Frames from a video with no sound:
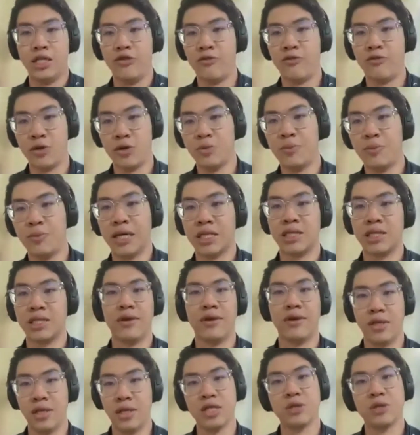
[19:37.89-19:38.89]
perspective
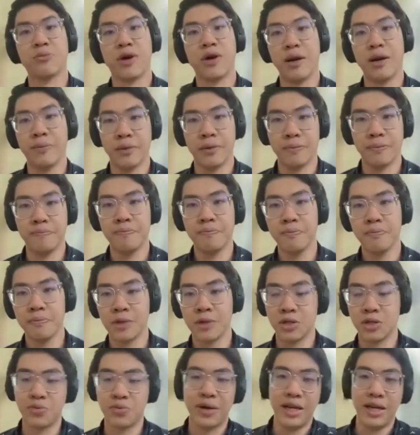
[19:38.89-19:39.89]
on this problem.
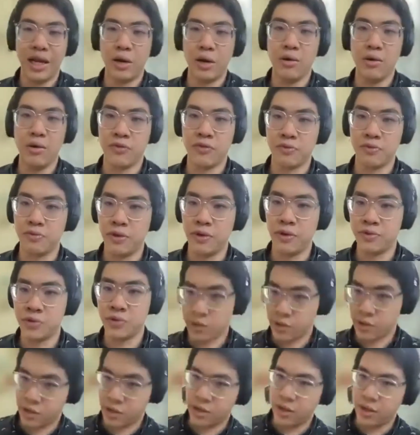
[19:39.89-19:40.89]
Because right now we've
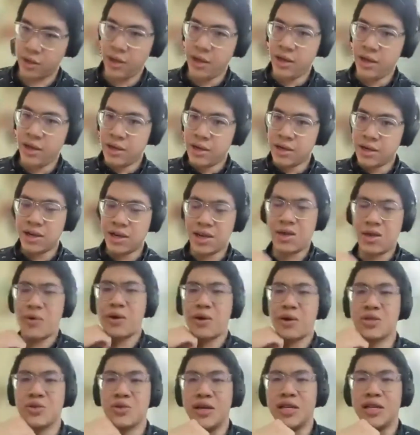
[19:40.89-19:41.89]
sort of
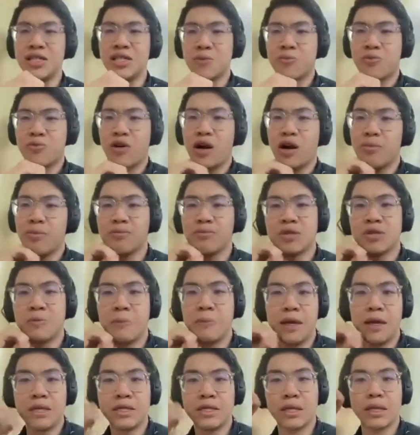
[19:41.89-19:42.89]
characterized the problem
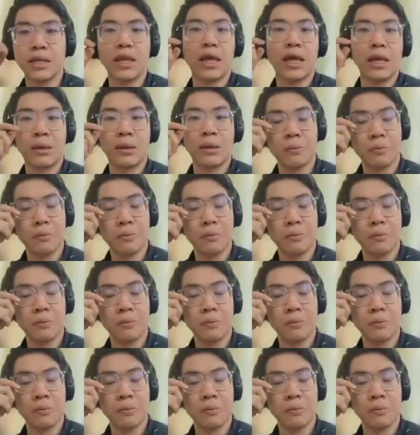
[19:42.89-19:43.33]
space and like